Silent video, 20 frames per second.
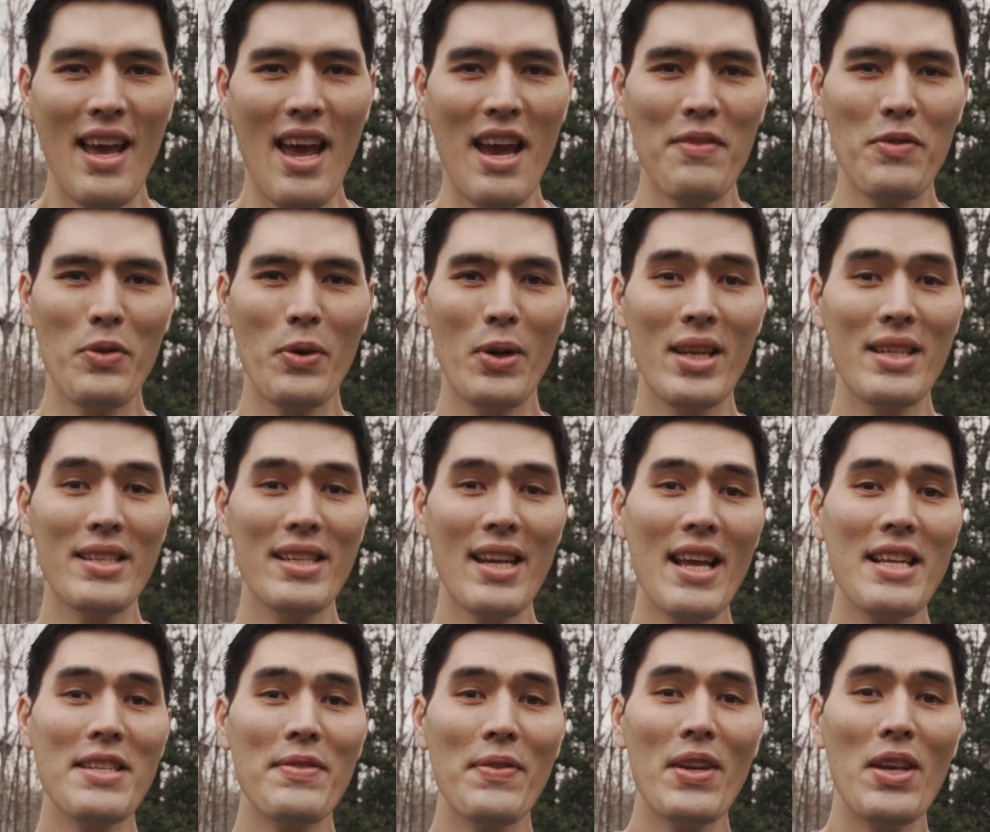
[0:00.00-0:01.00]
Hey everyone, in
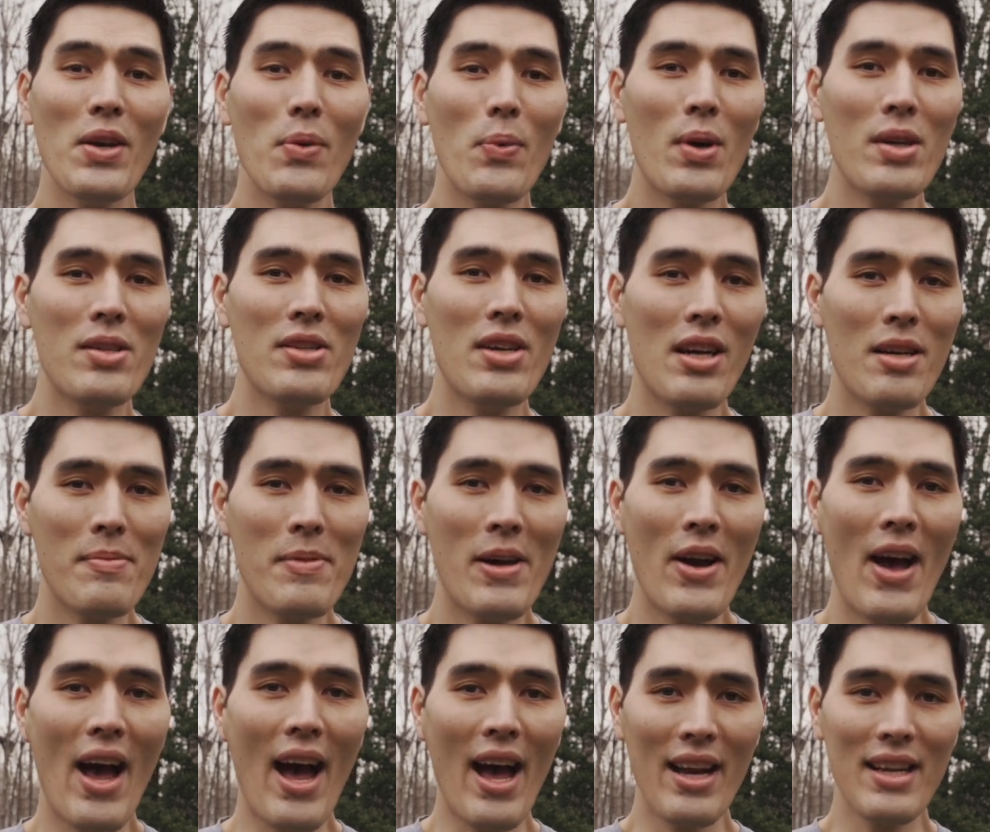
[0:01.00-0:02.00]
today's video we're going to talk
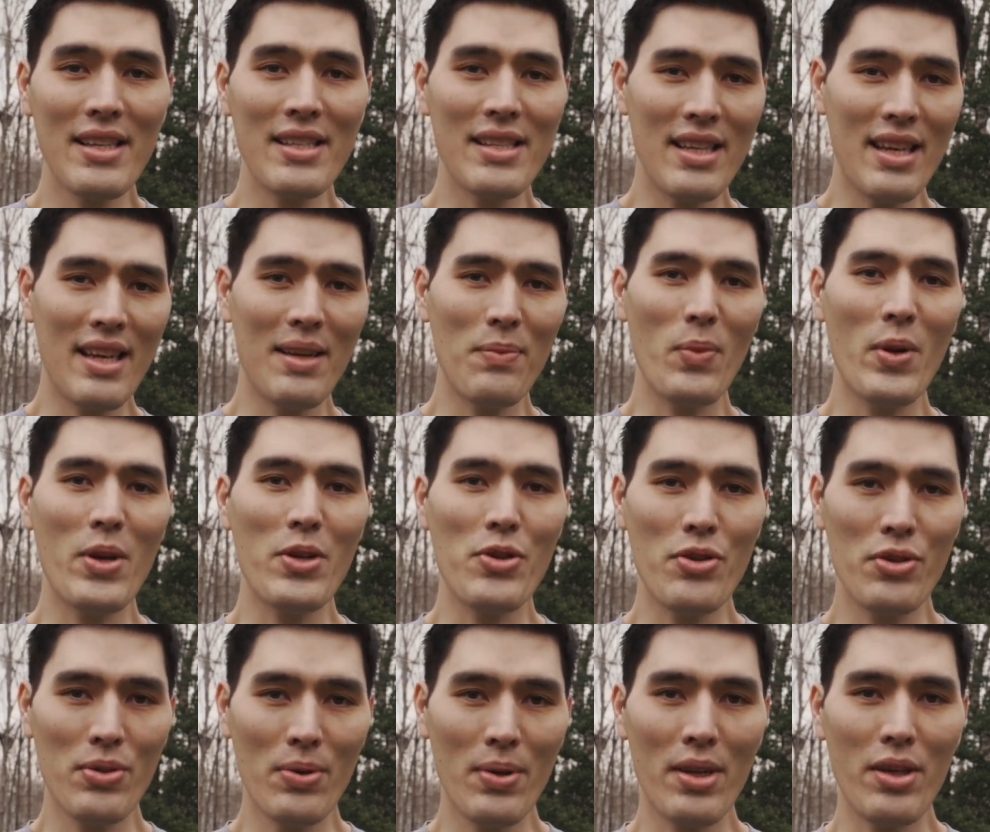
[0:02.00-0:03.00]
about how to stand when you're
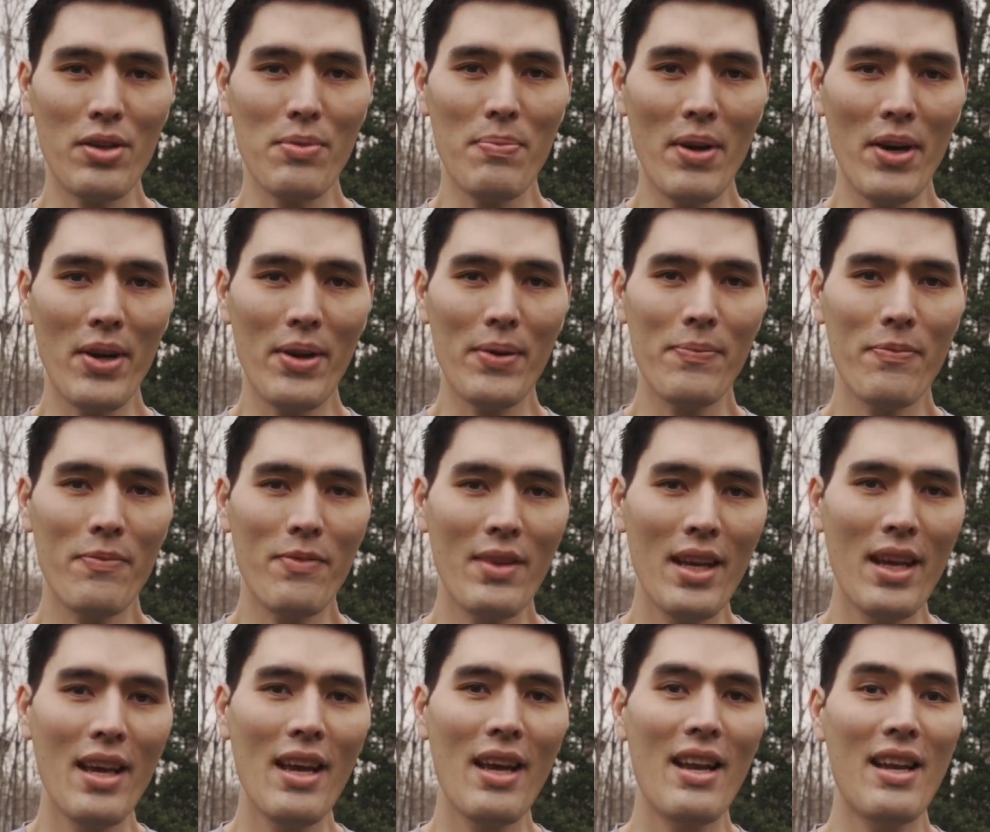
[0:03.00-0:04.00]
shooting your bow.
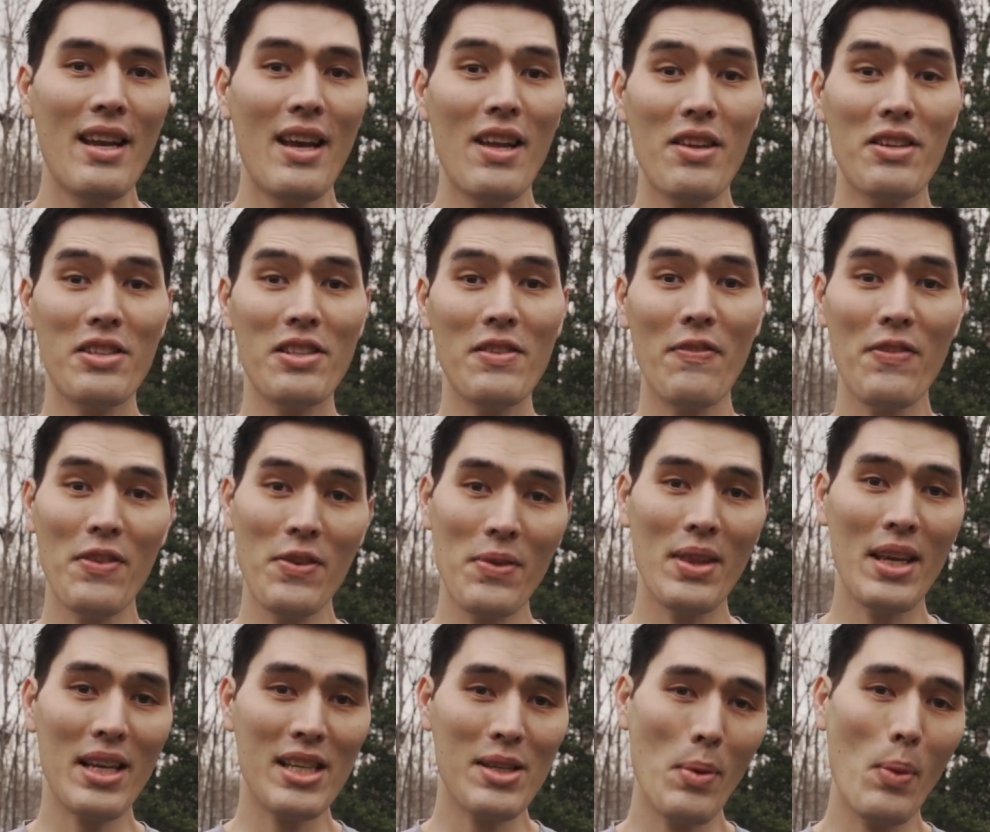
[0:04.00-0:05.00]
Now there's a few
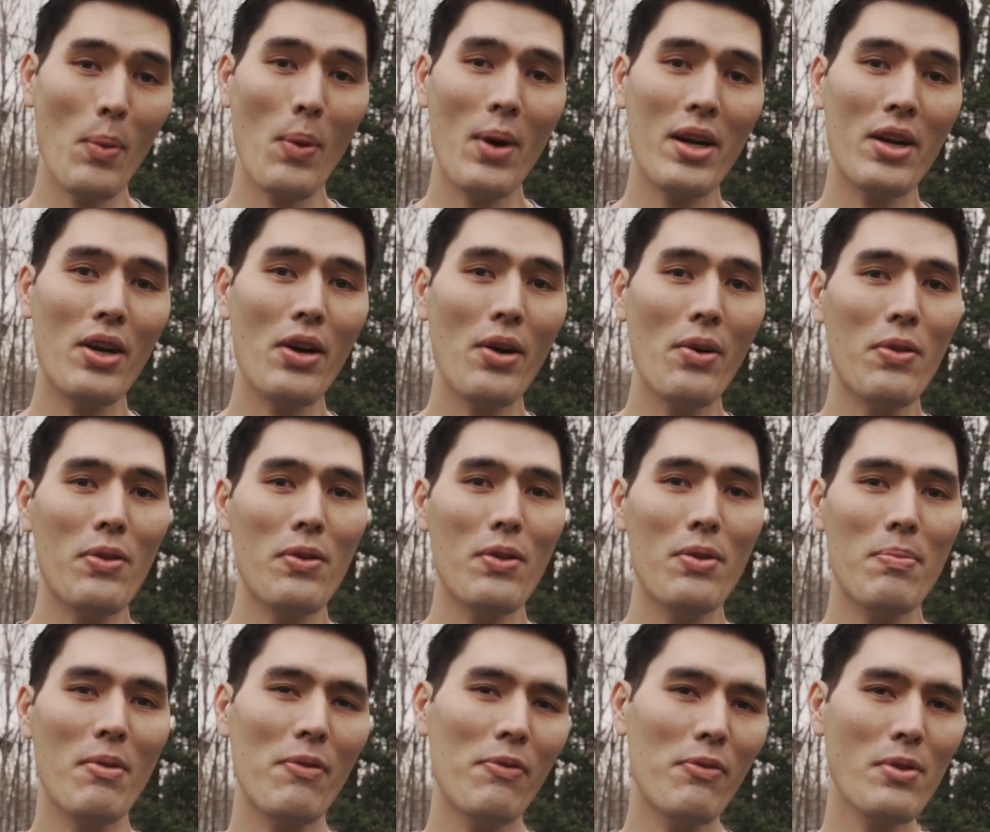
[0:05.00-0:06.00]
things we want to go through
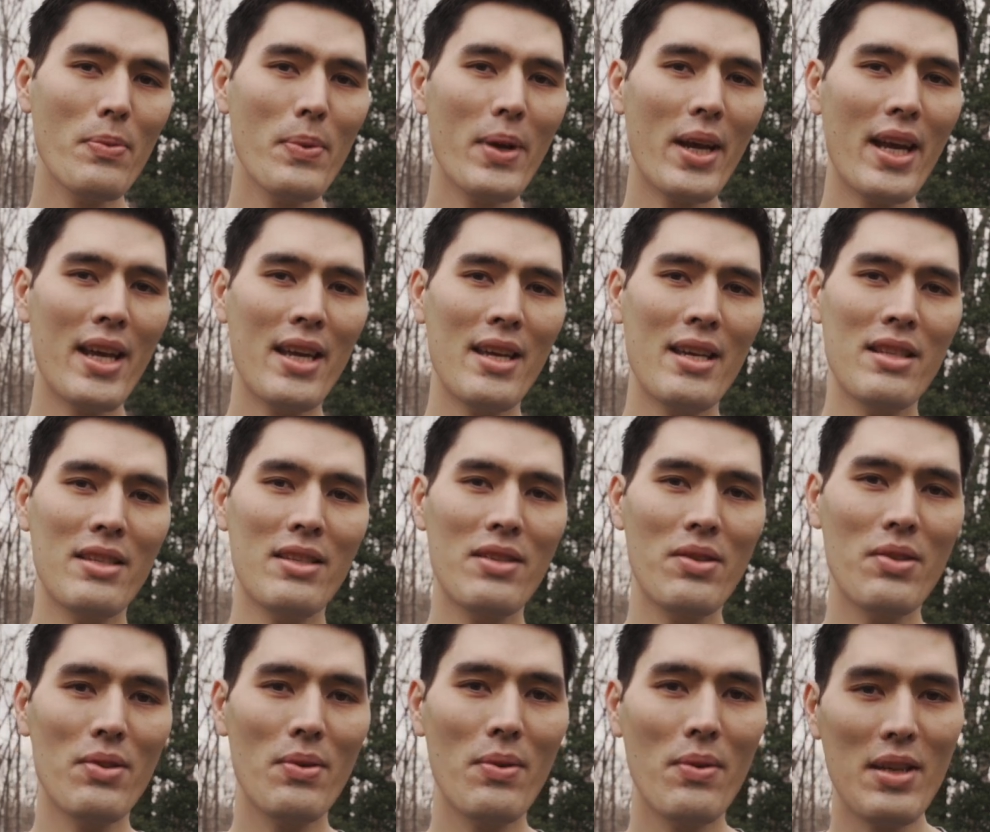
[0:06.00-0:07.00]
before we get
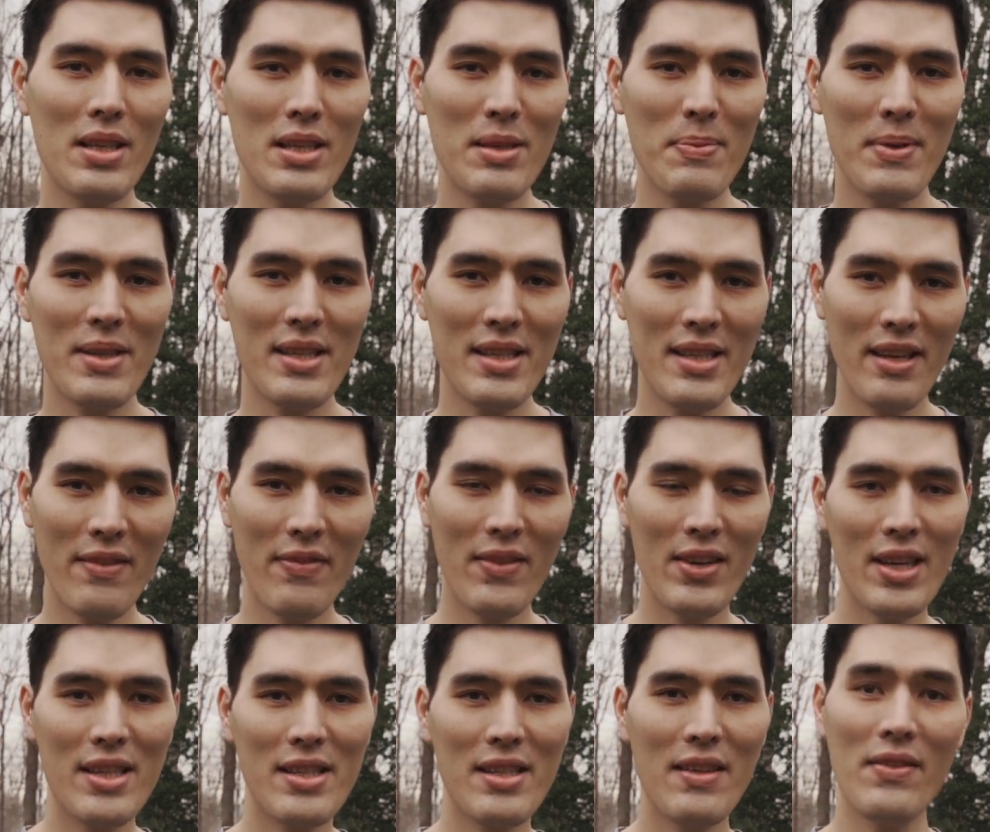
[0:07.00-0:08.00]
into the
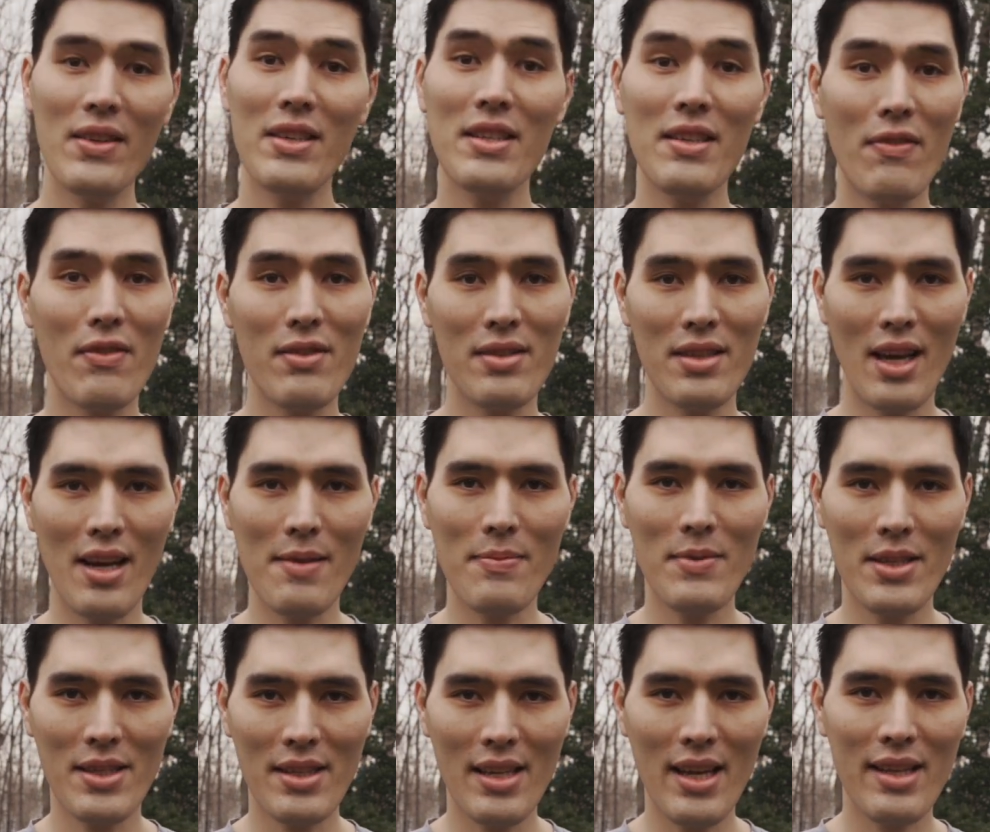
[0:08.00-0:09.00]
specifics of the different types
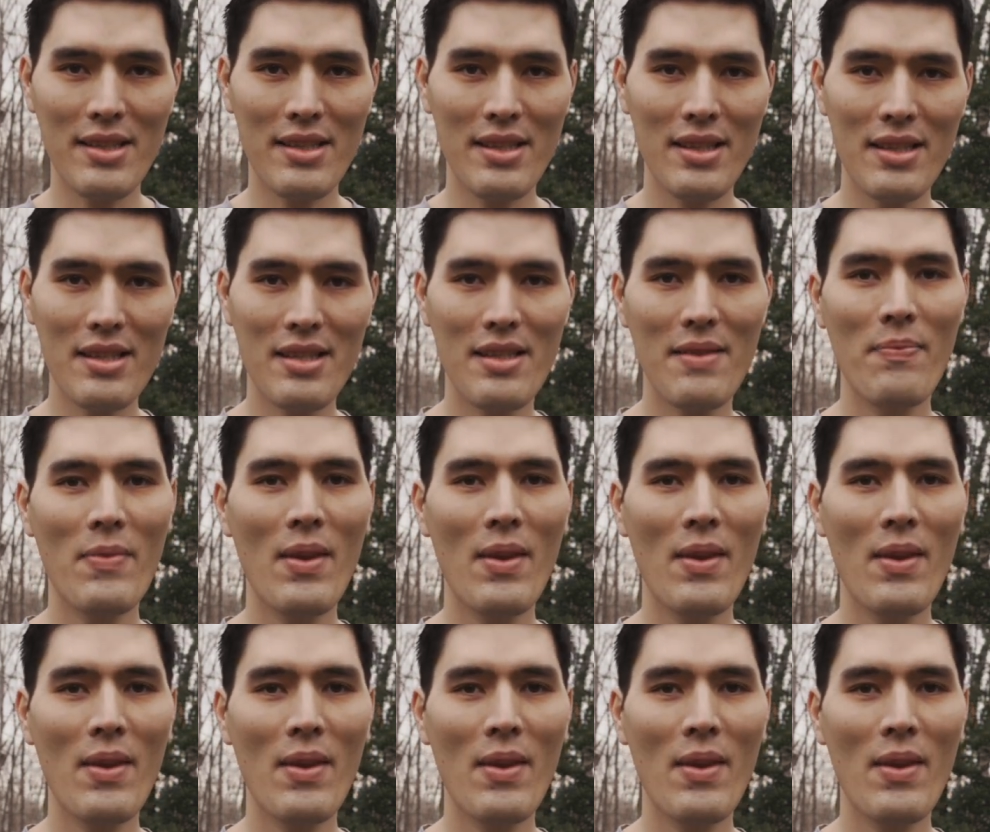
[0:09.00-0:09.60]
of stances.